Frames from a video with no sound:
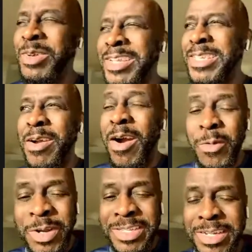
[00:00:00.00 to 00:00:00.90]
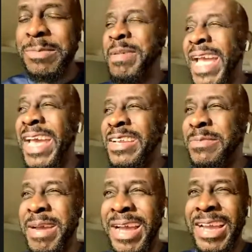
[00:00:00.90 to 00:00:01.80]
His scar wasn't as bad
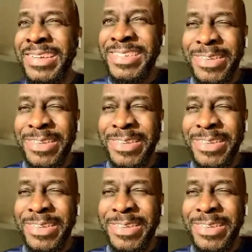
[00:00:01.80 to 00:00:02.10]
as mine.